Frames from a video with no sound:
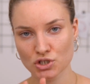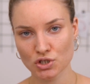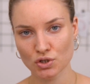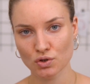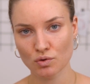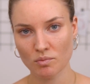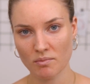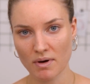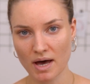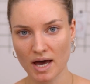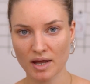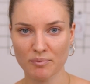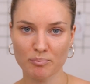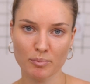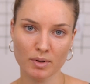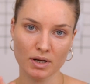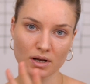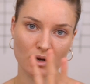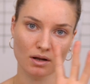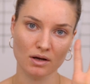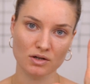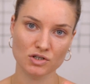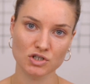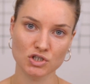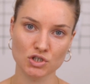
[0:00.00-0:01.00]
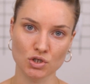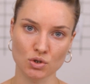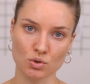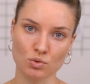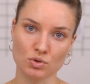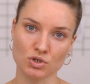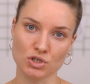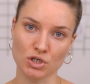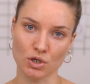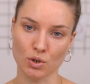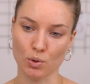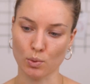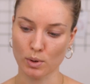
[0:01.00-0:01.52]
too matte but not
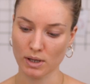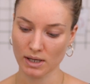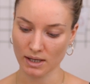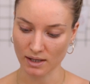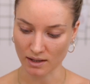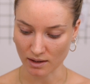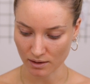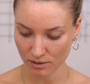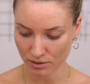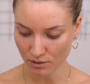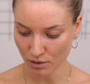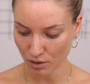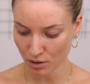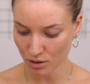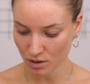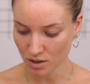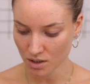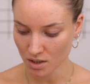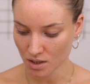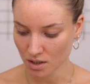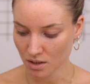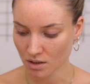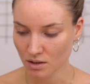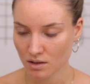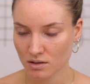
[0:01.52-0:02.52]
too dewy either.